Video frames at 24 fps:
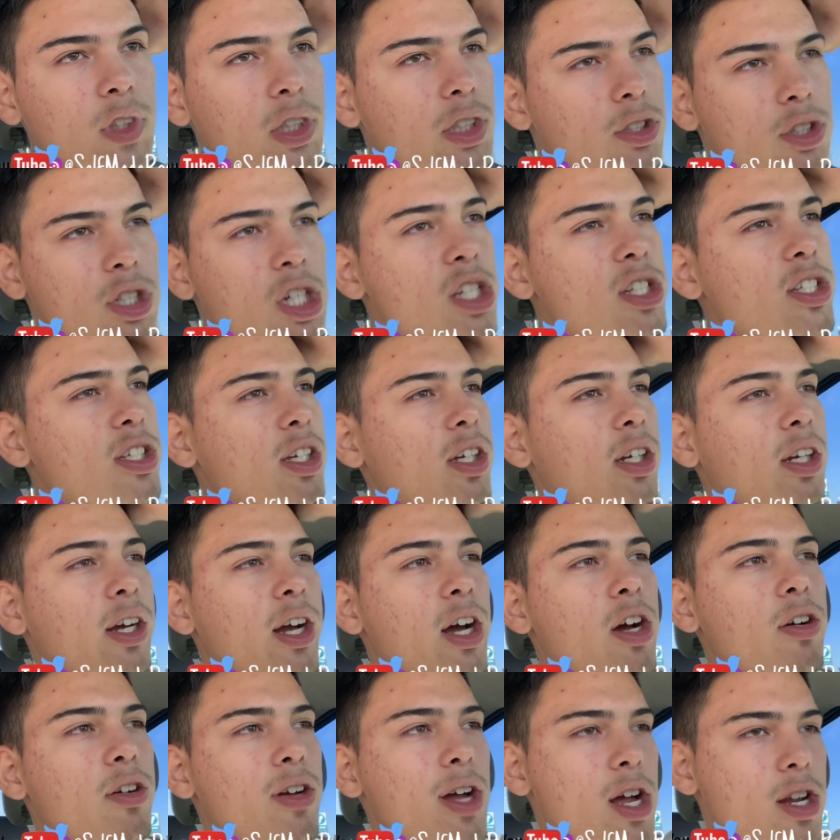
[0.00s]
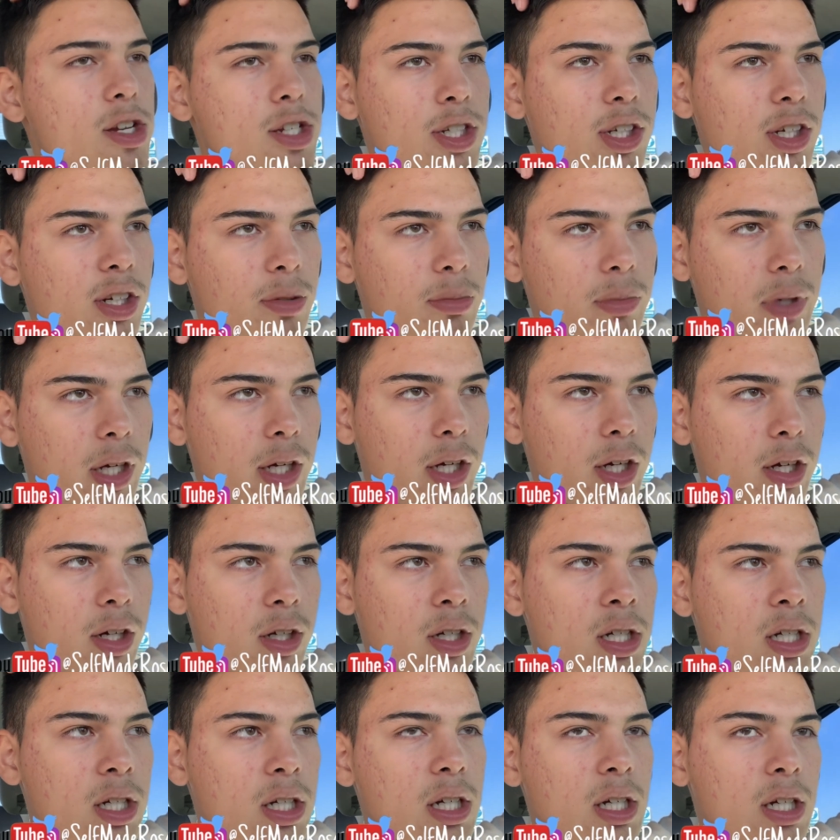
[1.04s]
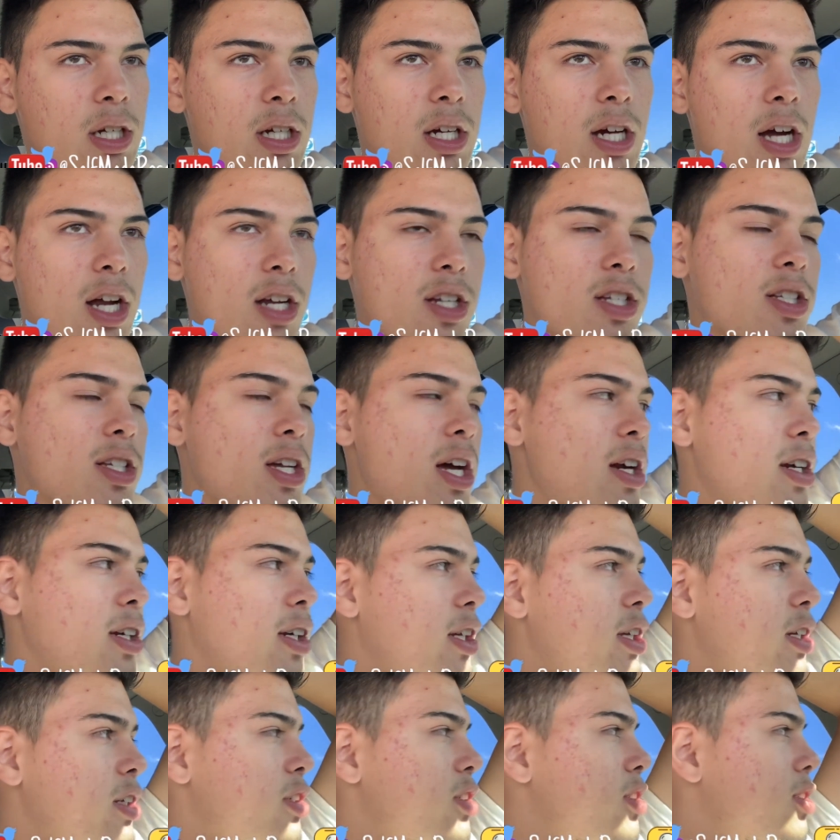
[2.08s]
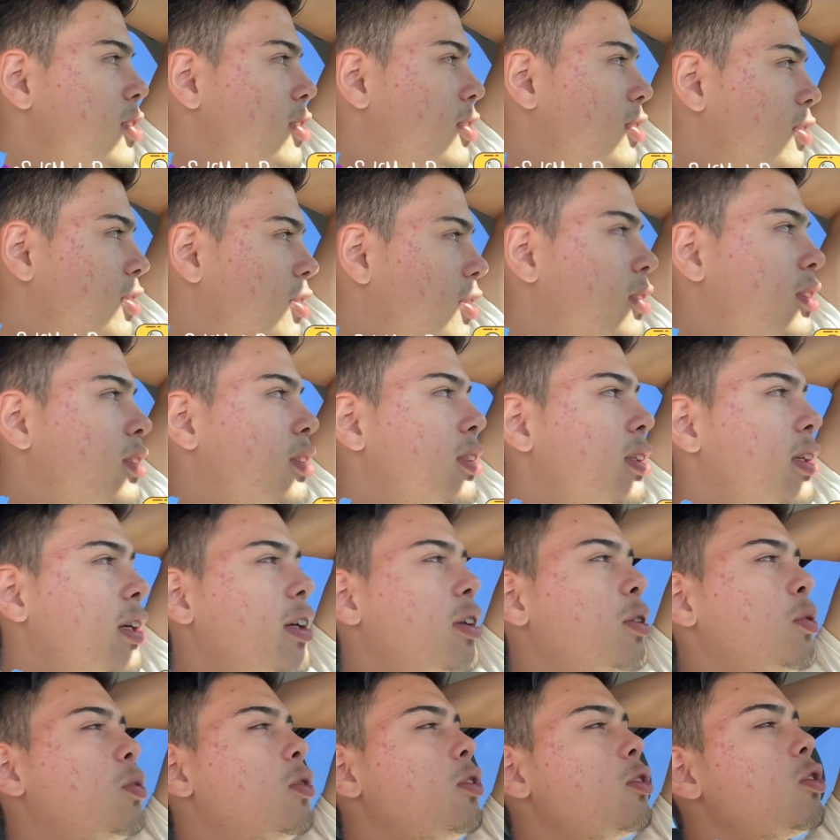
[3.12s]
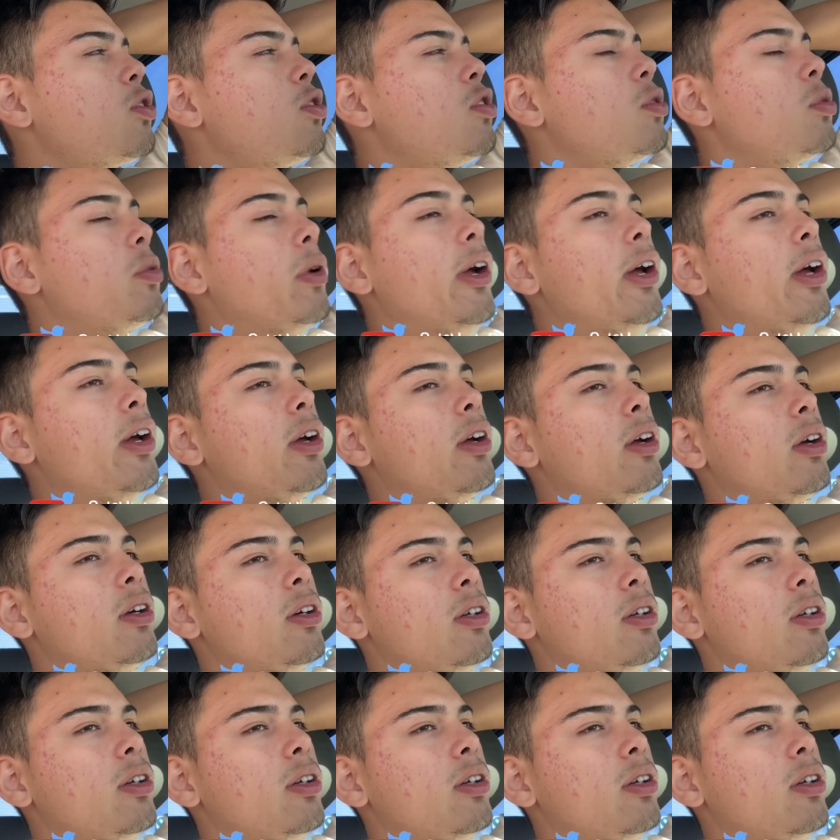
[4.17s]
Just kidding. I don't got shit in my hair. I just got an itch. And it won't go away.